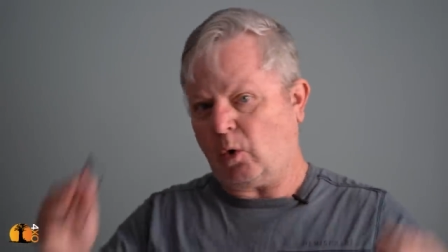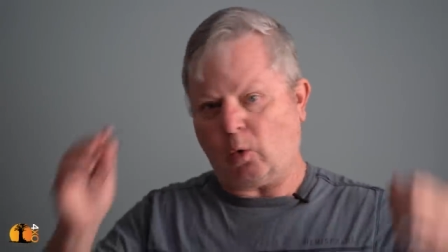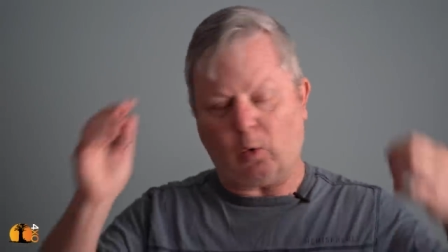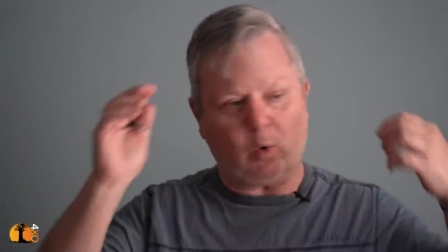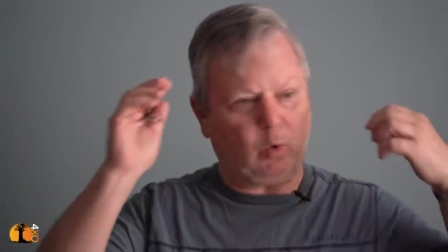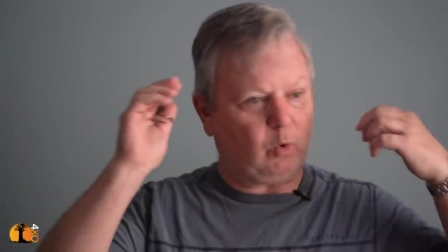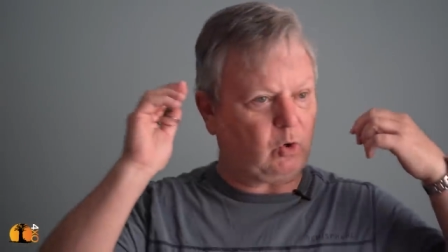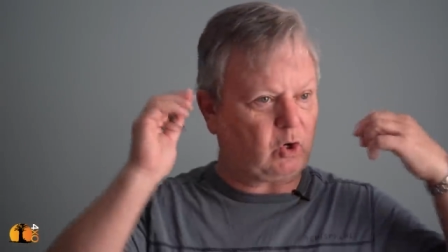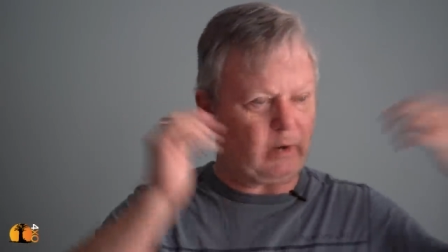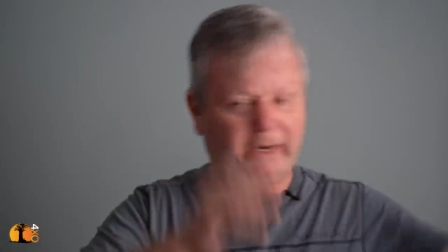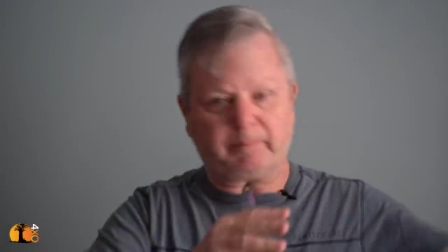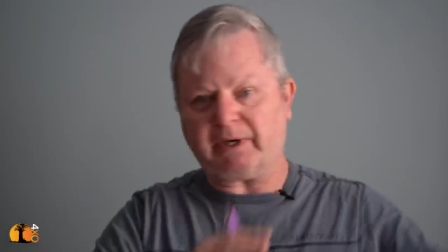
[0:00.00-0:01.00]
or
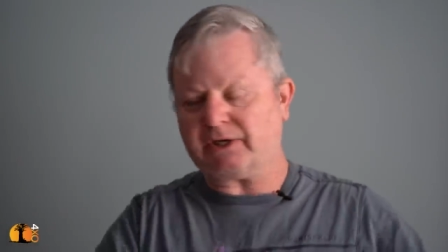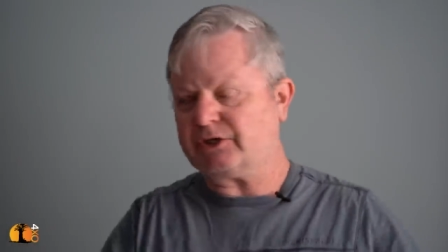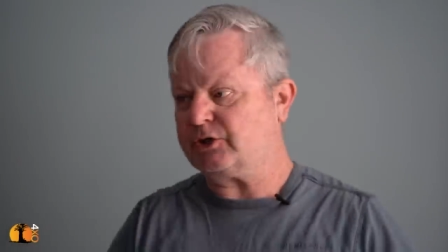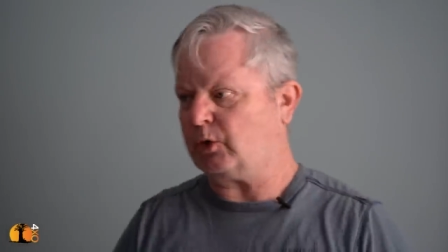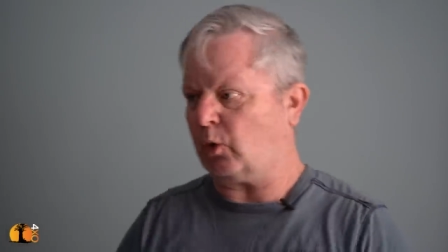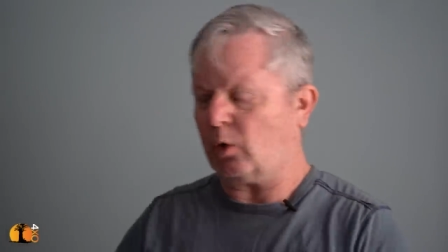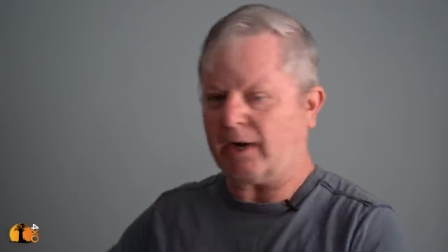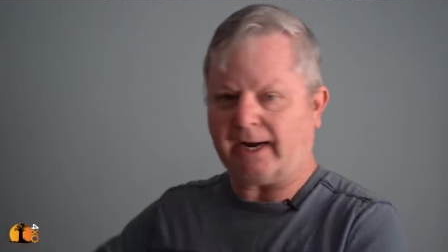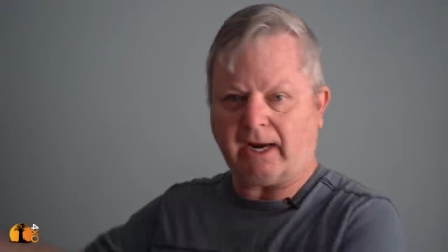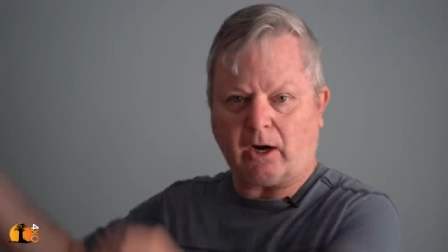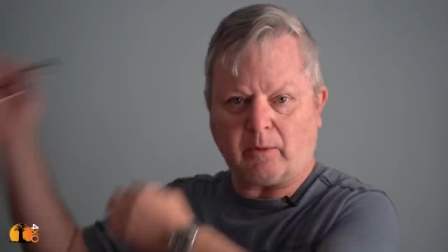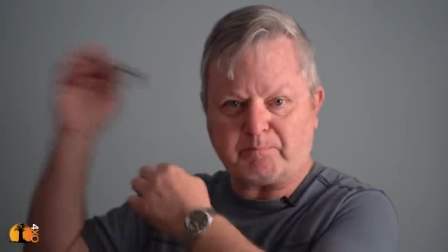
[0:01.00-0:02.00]
QuickPitch or
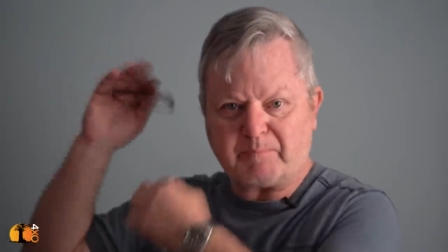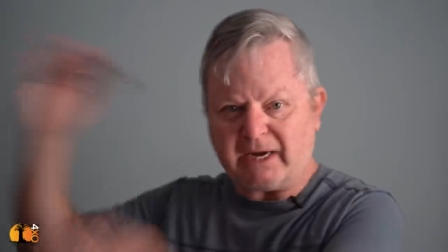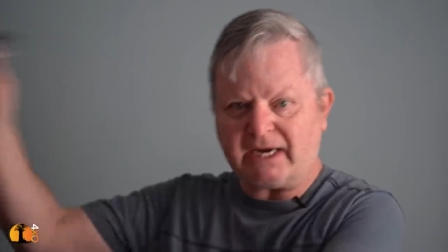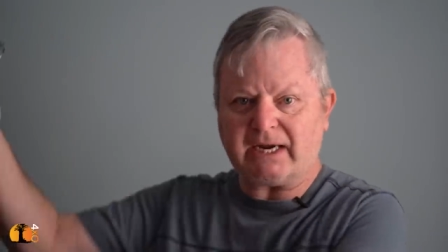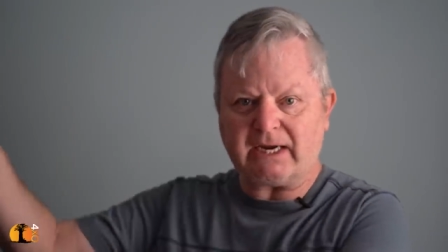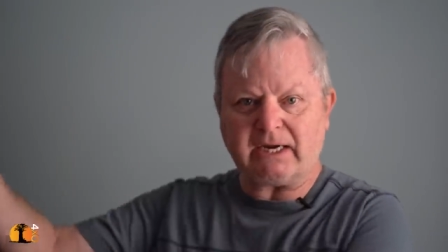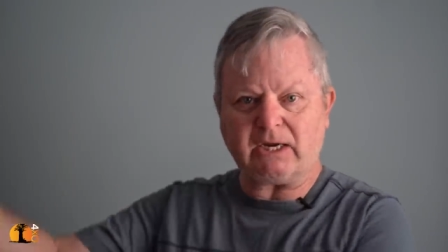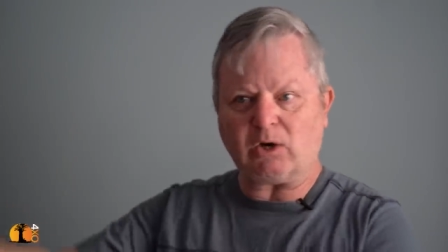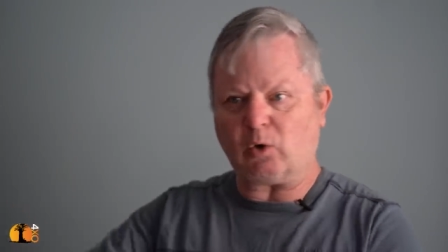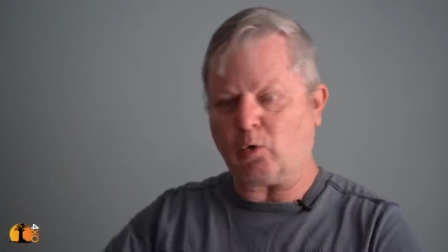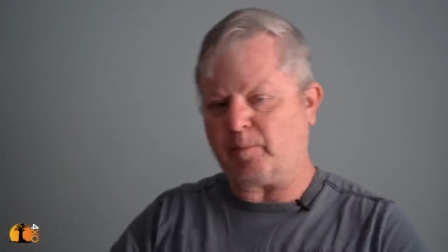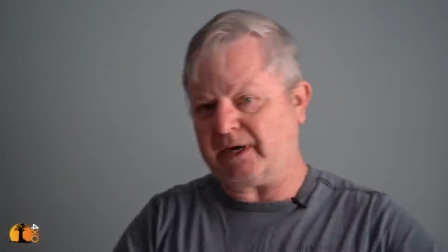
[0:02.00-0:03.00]
A R B
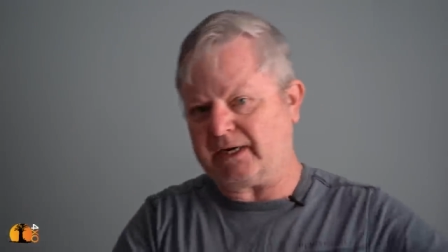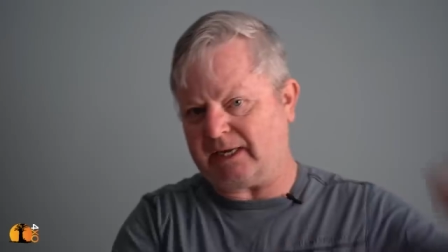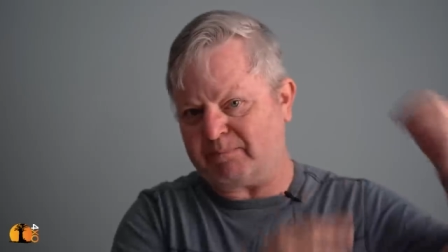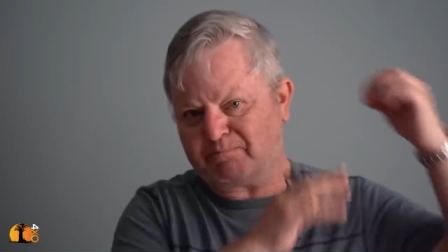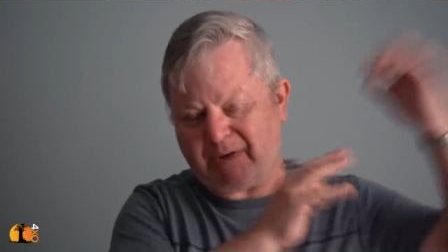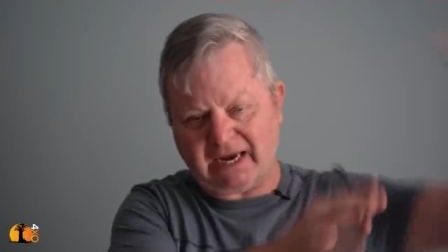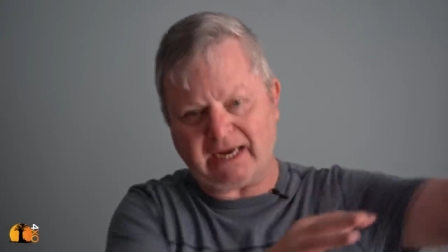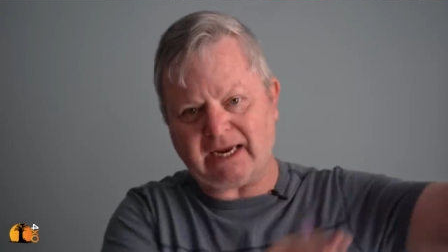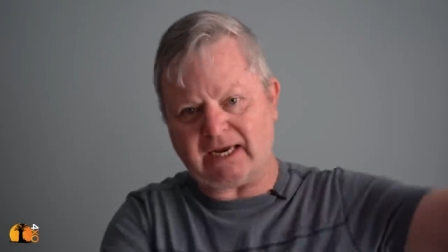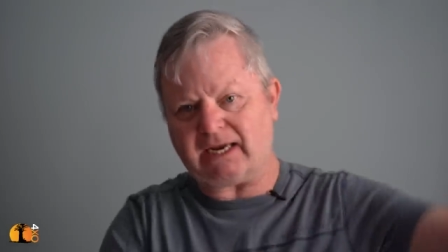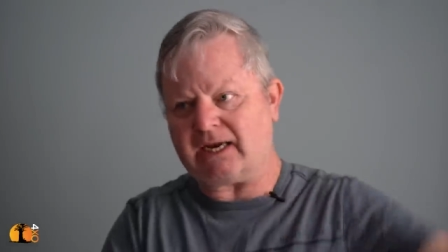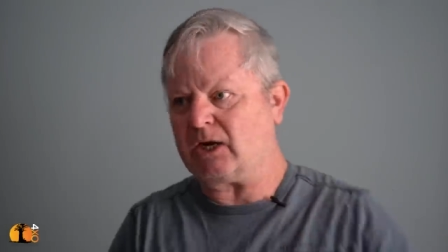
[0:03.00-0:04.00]
or P D
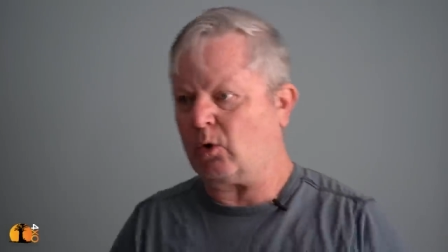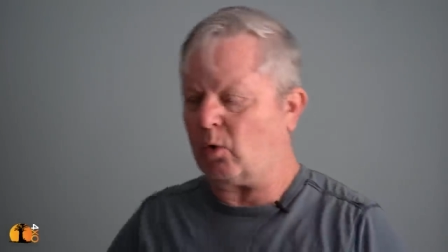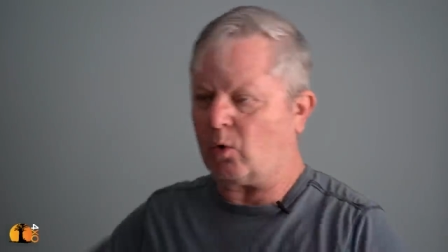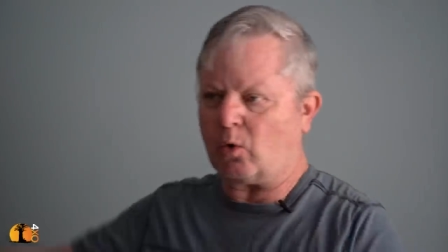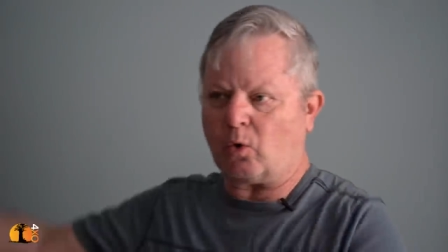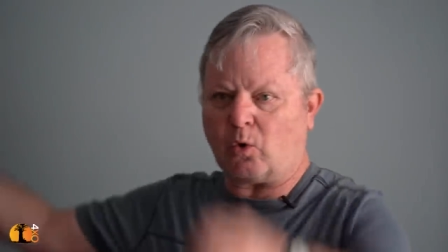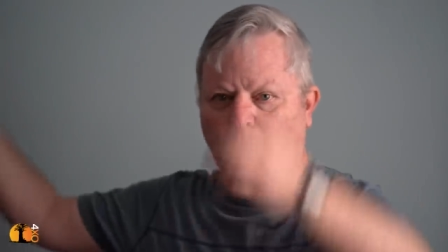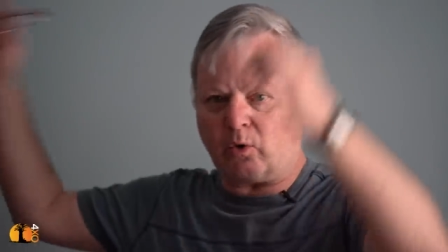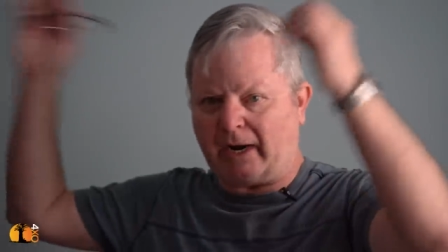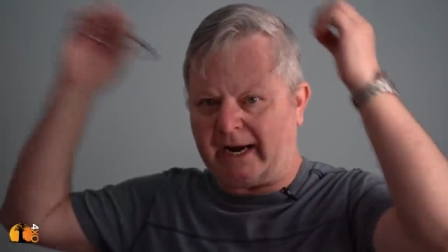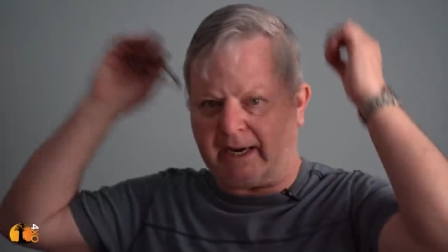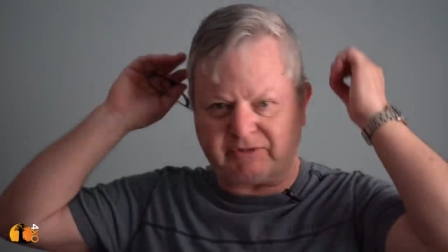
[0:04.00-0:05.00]
P
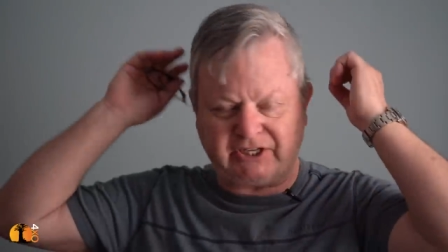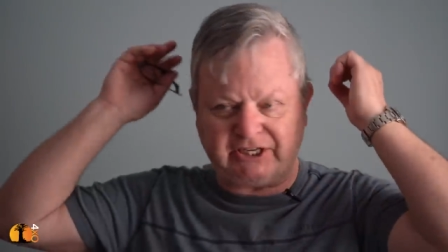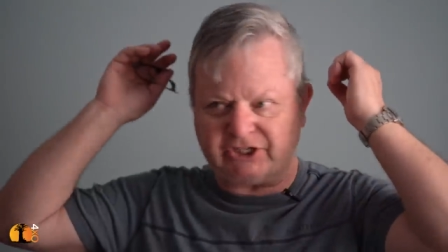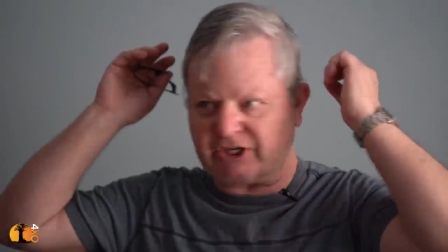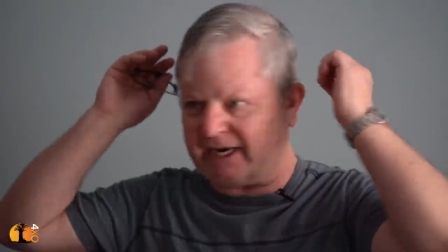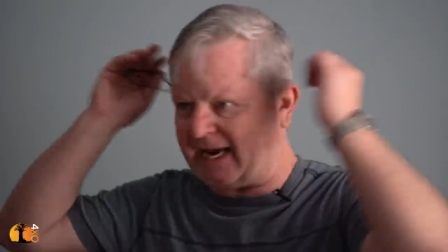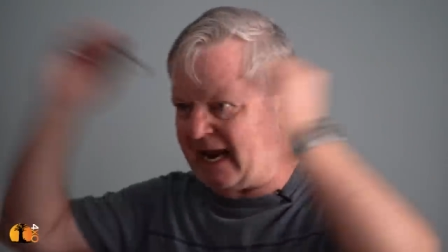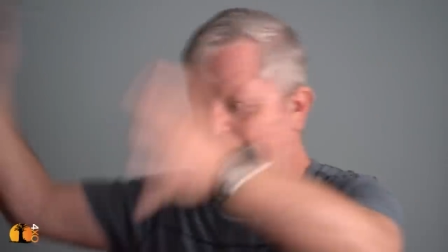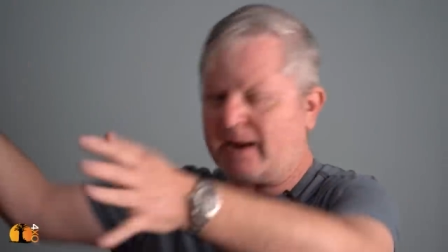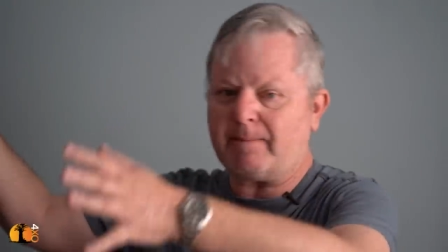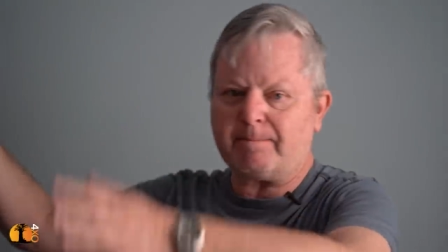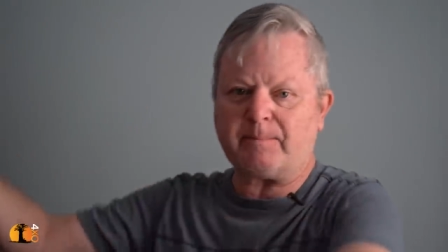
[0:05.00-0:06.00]
or A F T J
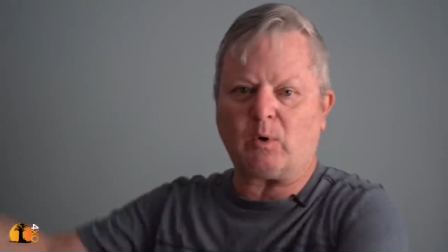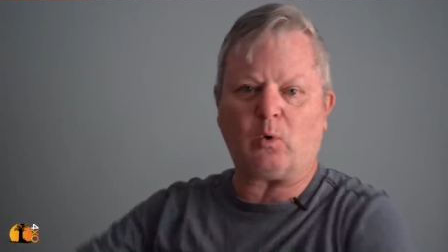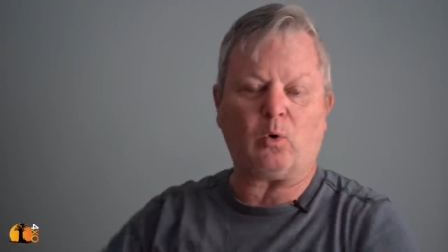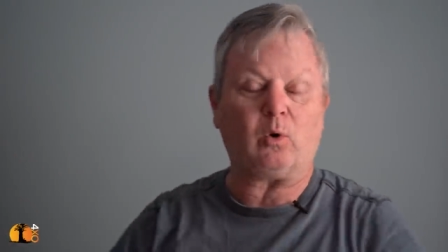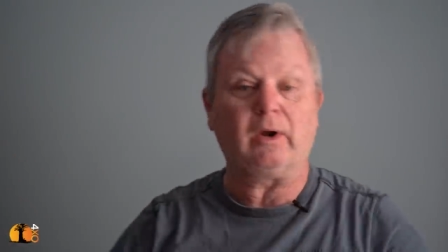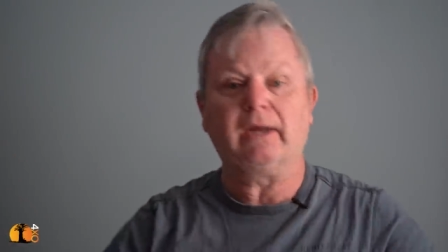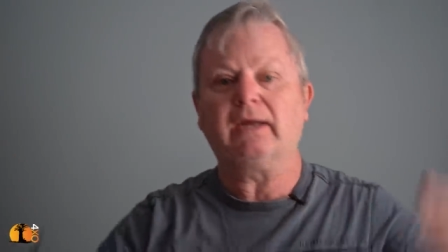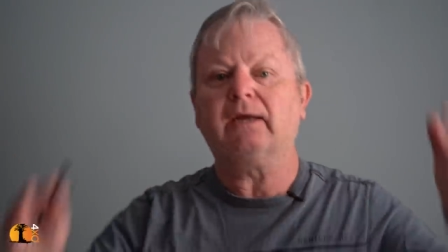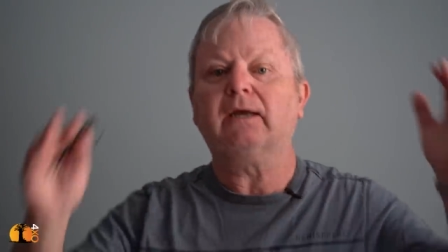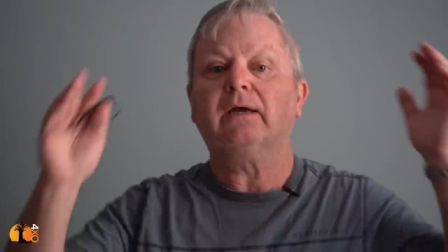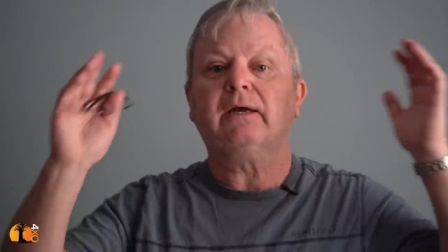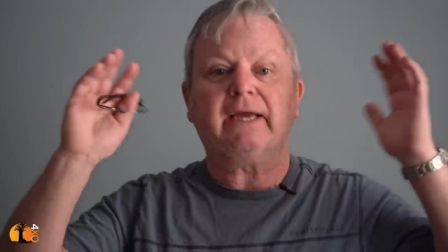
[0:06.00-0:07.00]
M, or
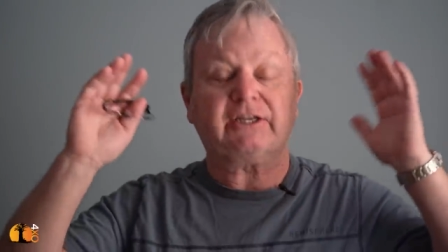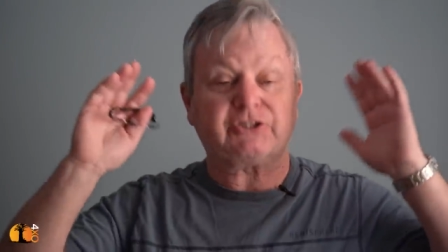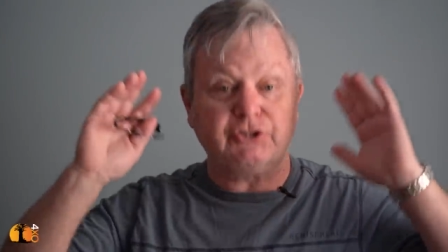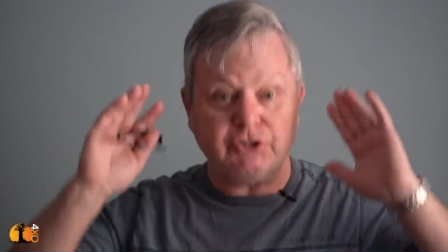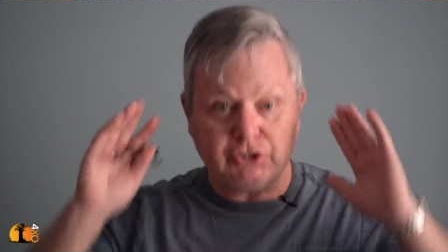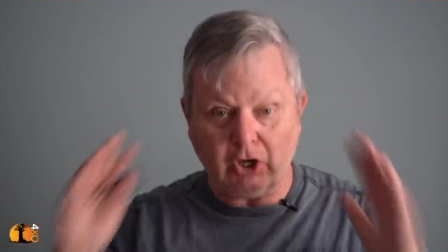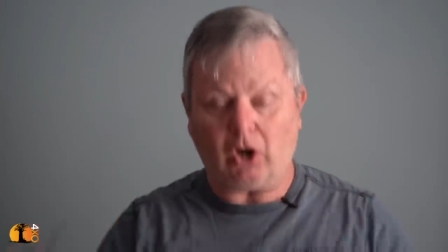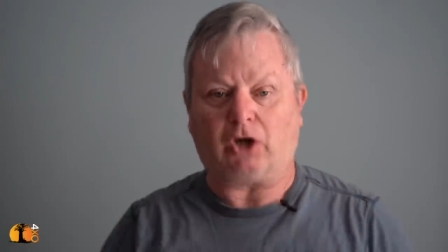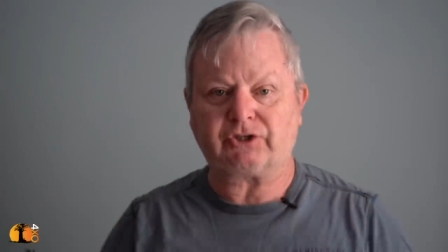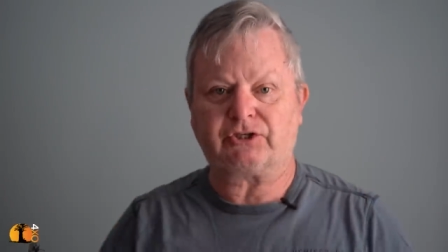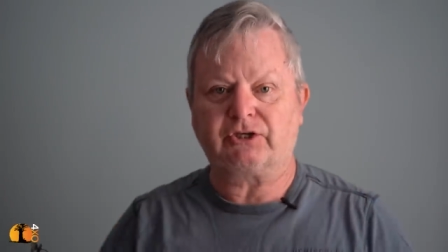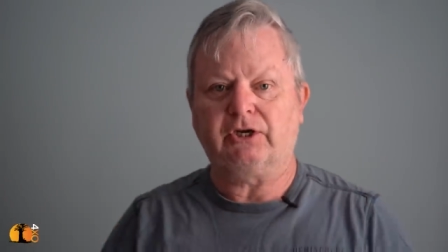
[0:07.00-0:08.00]
it's
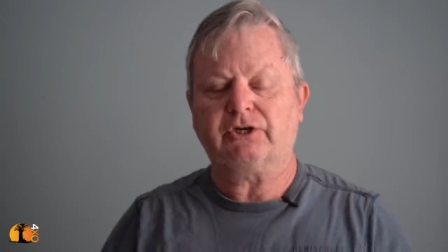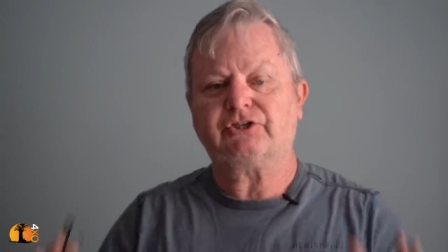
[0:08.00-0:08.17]
not.